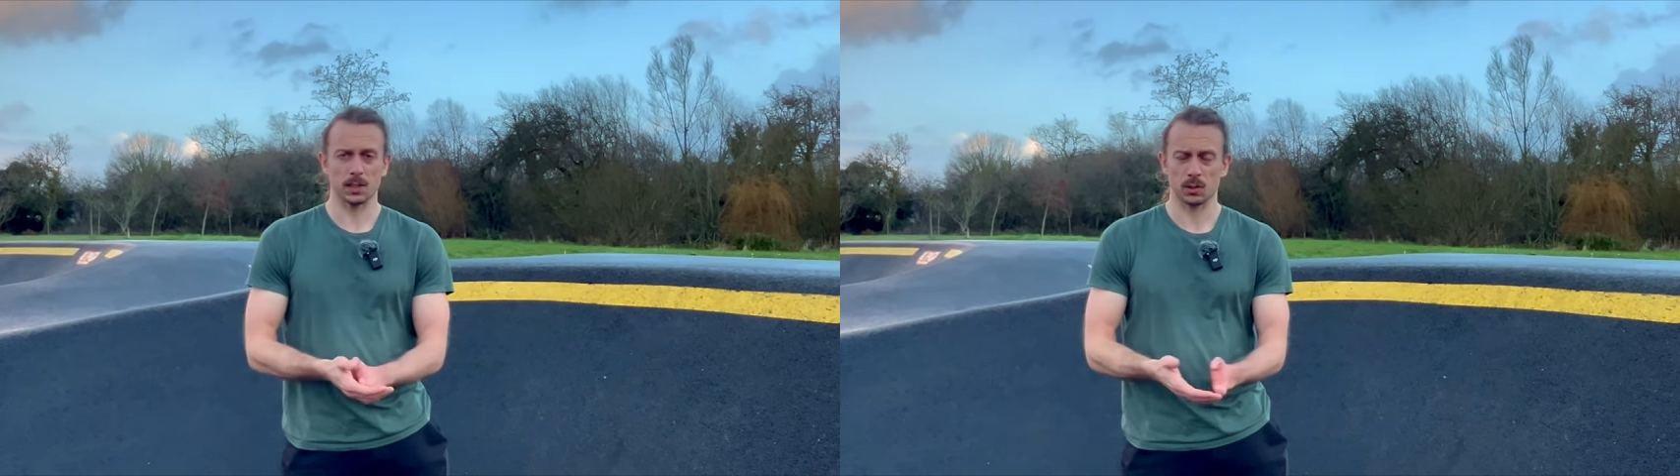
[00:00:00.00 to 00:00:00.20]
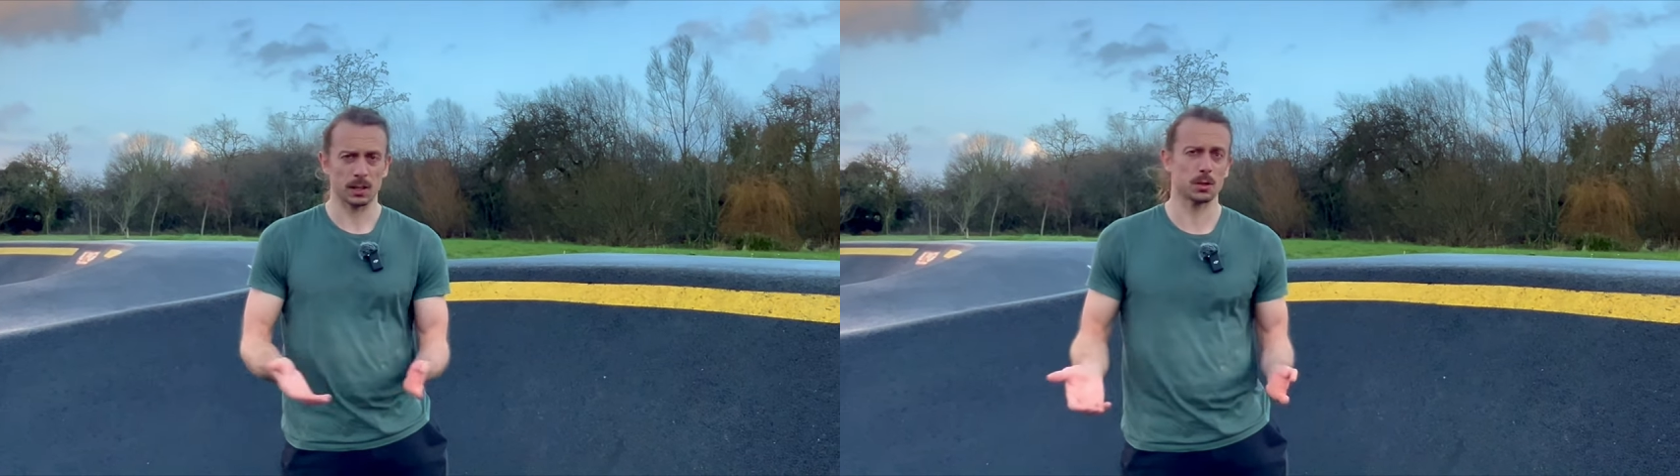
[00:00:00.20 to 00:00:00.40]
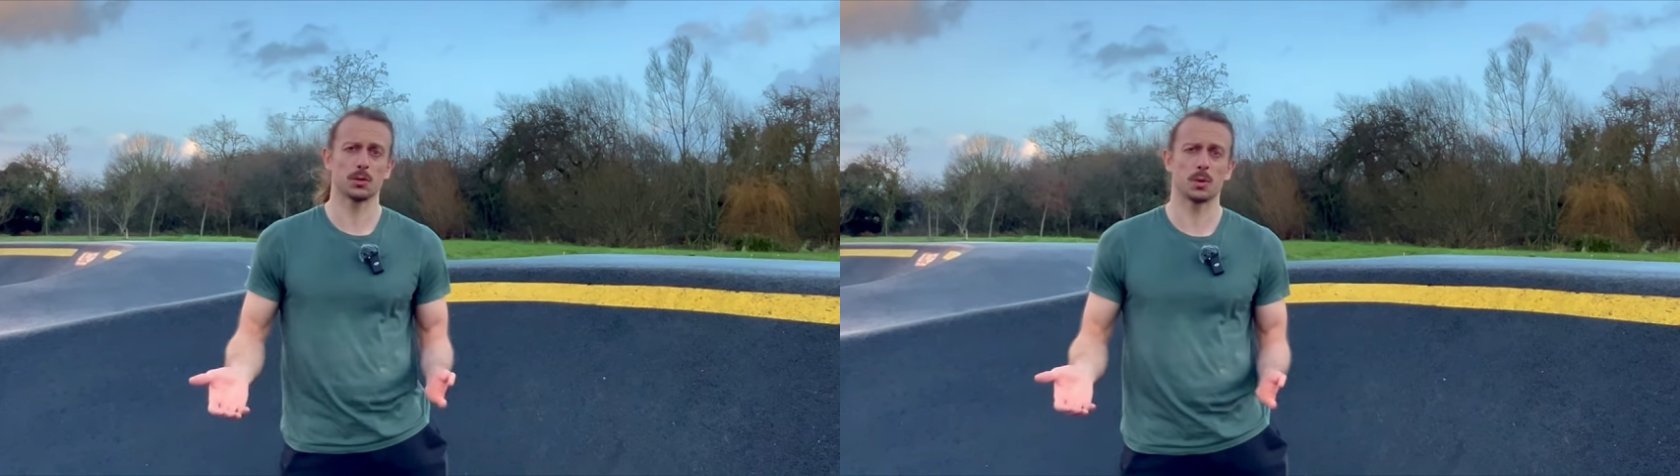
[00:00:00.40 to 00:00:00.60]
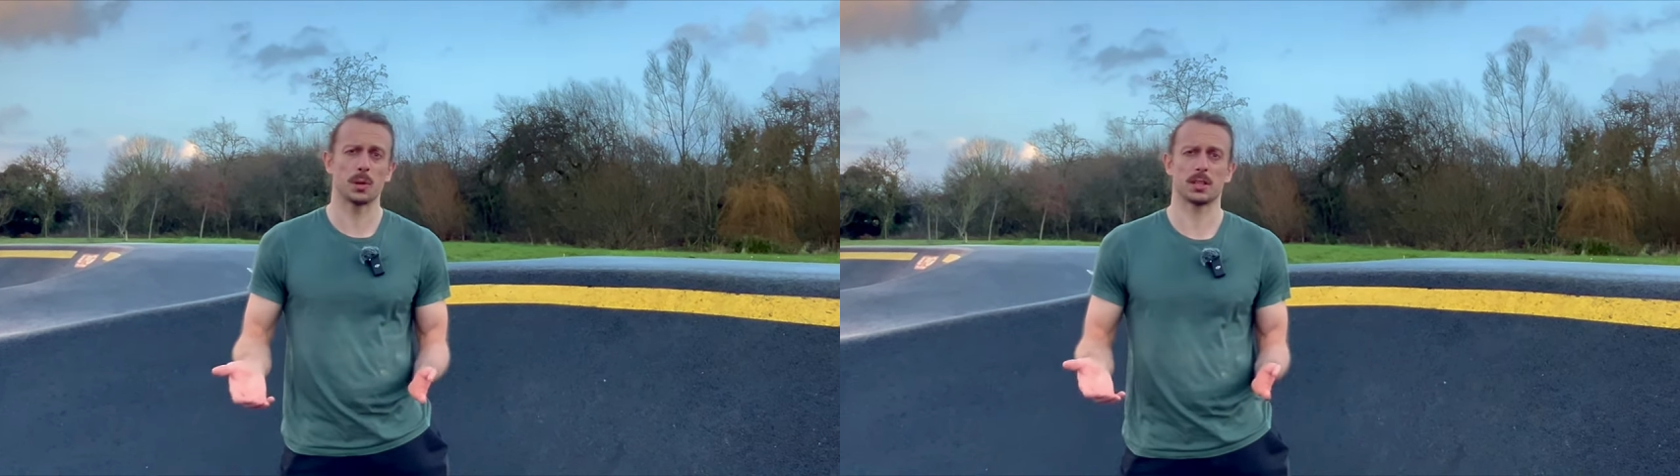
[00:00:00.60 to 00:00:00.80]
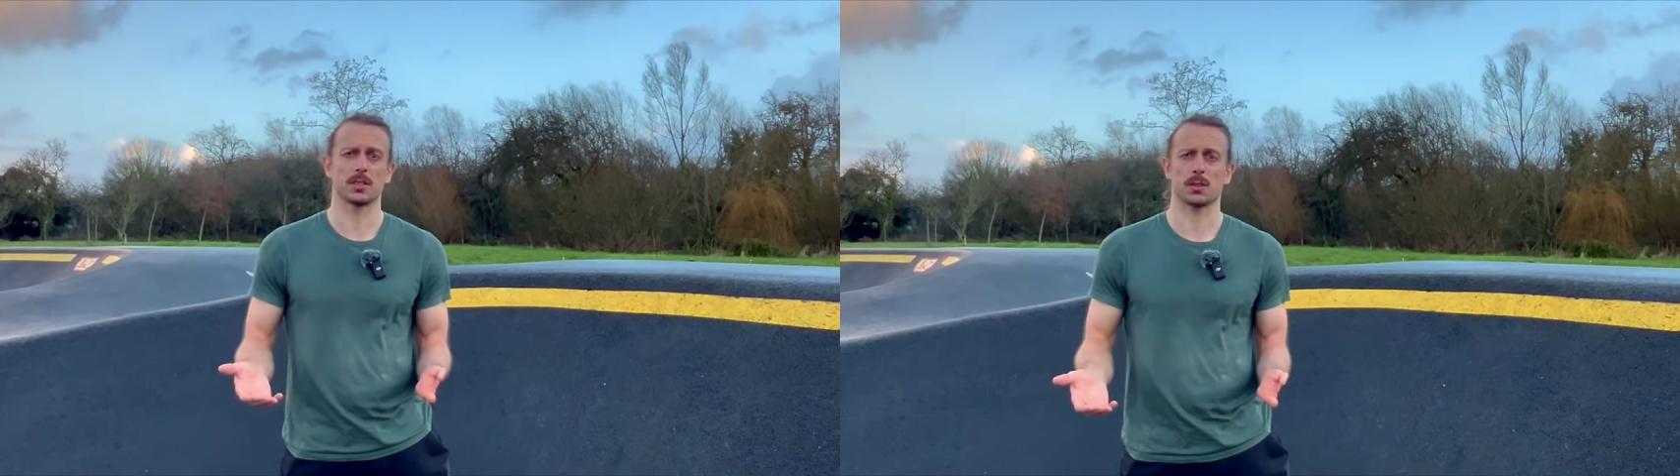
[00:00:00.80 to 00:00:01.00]
So I told you
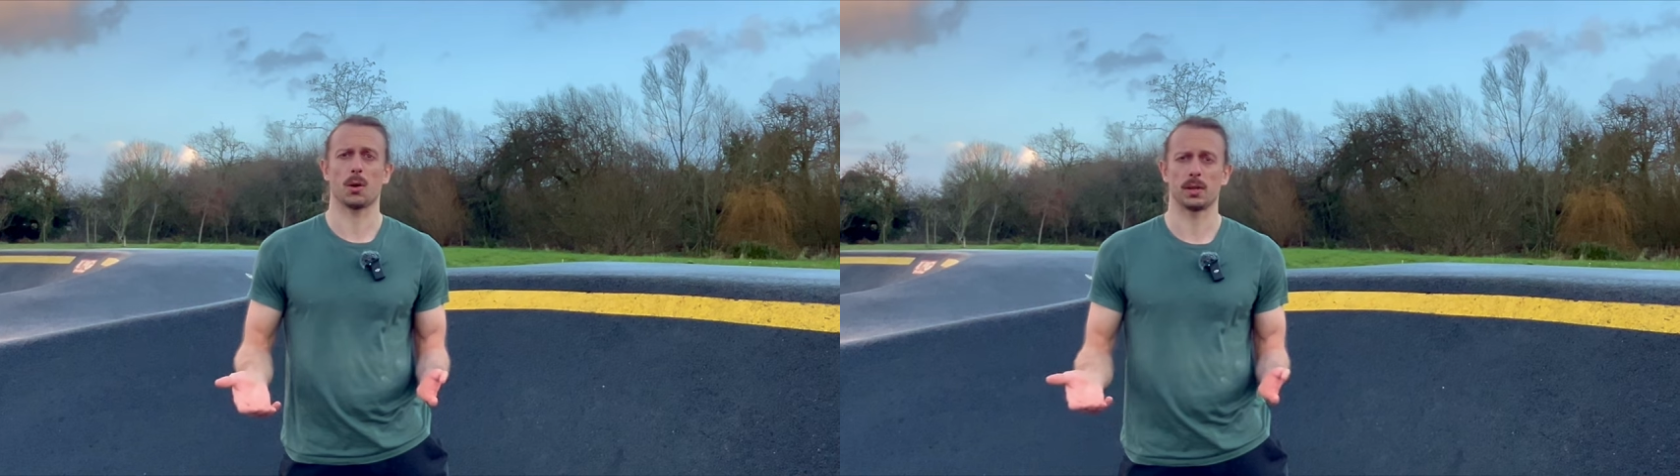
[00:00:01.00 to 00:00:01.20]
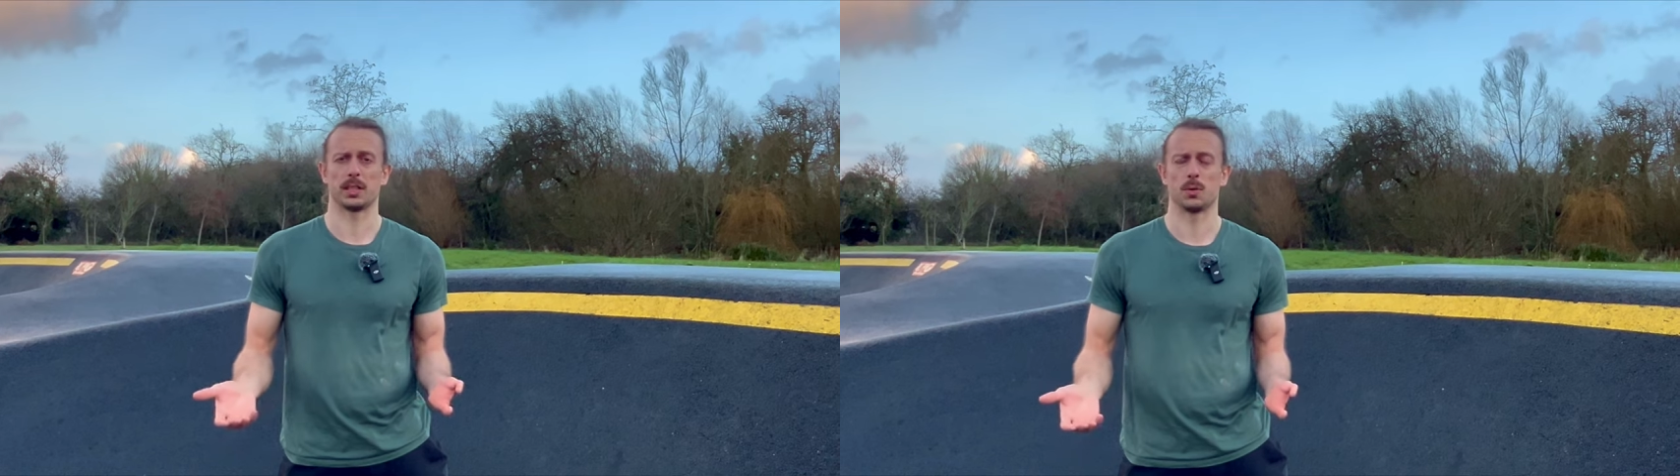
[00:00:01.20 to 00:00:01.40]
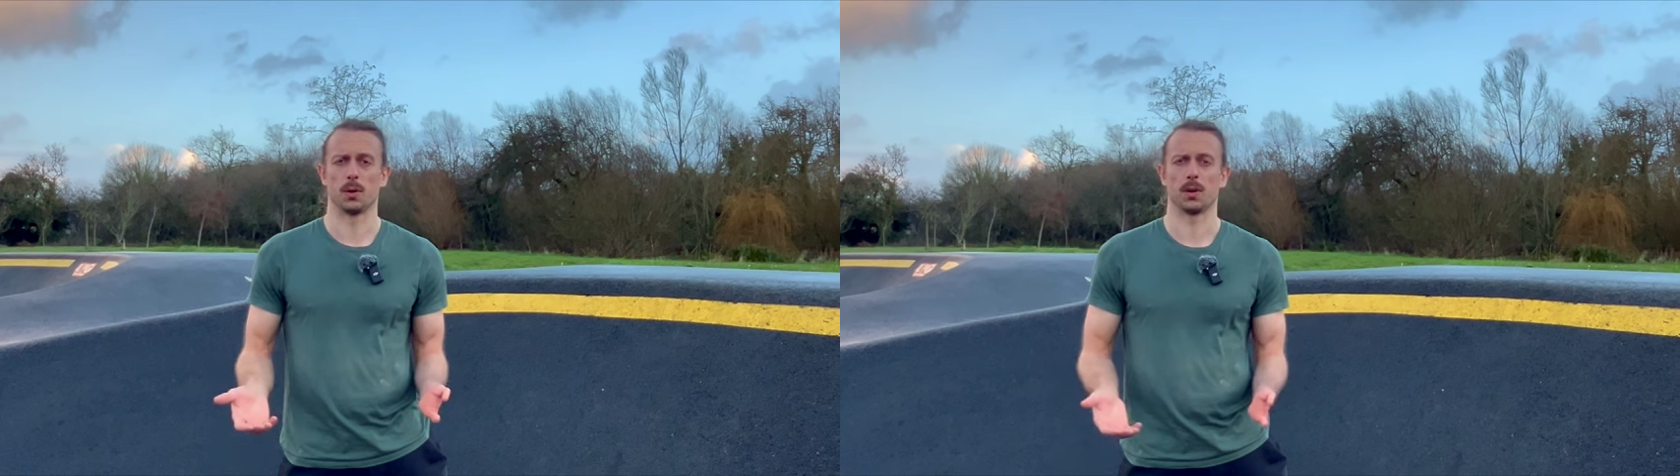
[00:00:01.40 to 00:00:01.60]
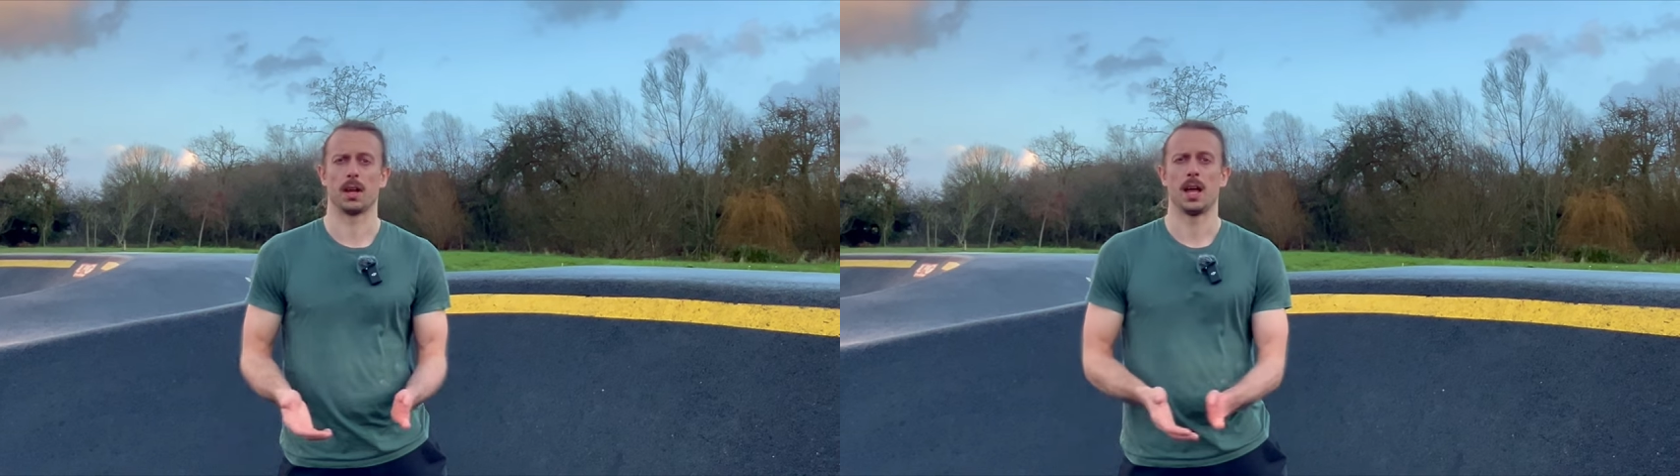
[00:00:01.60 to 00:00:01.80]
we're not all equal.